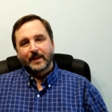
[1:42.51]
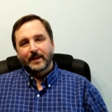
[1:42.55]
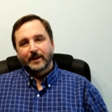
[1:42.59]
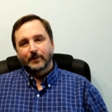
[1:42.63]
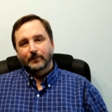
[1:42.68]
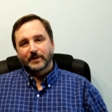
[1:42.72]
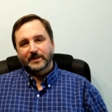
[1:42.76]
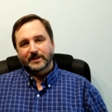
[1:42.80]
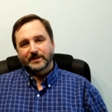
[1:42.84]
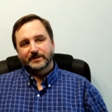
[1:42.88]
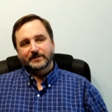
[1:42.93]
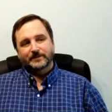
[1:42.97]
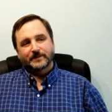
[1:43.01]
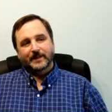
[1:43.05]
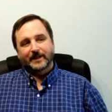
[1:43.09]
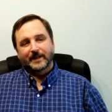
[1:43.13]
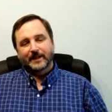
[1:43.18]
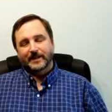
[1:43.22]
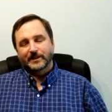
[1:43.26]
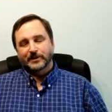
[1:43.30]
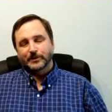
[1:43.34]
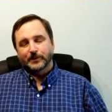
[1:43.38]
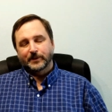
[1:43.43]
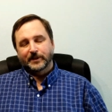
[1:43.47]
which I
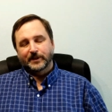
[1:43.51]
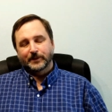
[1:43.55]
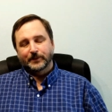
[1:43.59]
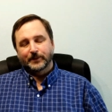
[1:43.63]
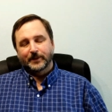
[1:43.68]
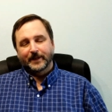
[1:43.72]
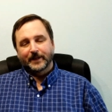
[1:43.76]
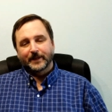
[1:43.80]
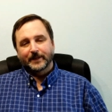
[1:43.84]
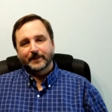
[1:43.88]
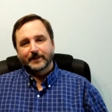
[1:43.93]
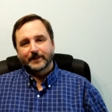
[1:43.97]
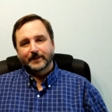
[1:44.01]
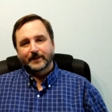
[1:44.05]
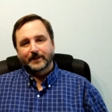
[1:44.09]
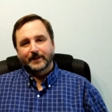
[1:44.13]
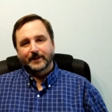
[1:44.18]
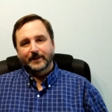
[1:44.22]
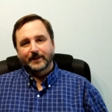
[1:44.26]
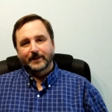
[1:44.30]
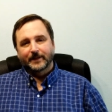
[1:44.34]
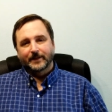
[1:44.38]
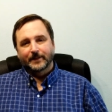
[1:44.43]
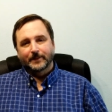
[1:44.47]
enjoy doing.
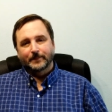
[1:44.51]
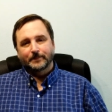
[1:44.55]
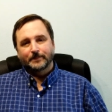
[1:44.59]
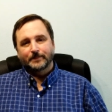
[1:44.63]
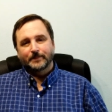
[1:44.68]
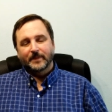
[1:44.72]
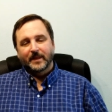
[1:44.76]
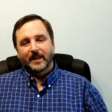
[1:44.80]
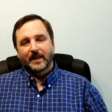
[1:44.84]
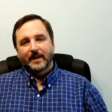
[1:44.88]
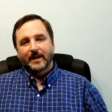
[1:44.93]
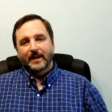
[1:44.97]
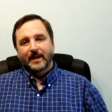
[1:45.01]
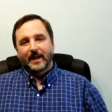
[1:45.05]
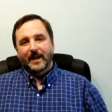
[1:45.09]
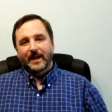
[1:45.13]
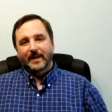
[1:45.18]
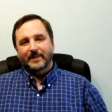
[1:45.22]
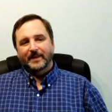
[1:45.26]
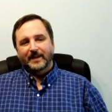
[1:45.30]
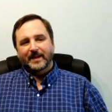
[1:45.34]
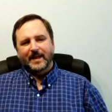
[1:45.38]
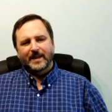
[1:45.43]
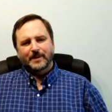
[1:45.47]
And
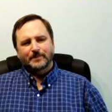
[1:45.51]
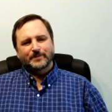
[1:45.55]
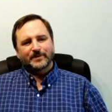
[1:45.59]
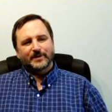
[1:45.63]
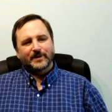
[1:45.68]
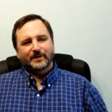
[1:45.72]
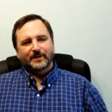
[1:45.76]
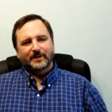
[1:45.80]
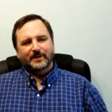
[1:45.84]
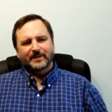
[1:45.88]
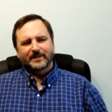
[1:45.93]
the games are